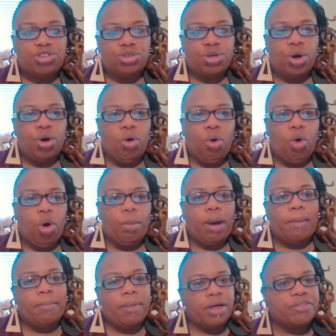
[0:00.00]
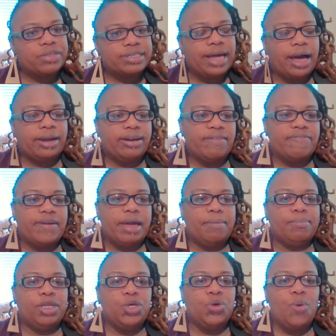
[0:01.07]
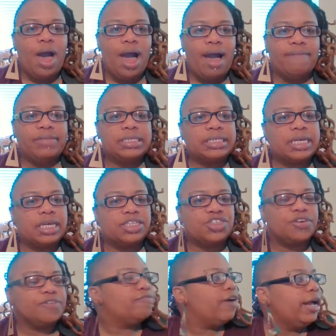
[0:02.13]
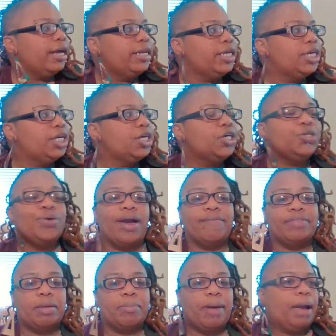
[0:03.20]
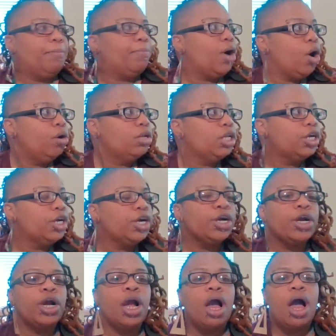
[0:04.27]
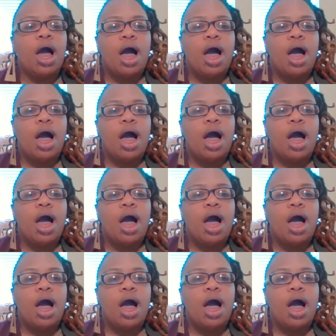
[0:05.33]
So, on my mother's side of the family, you have the schizophrenia, you have the bipolar,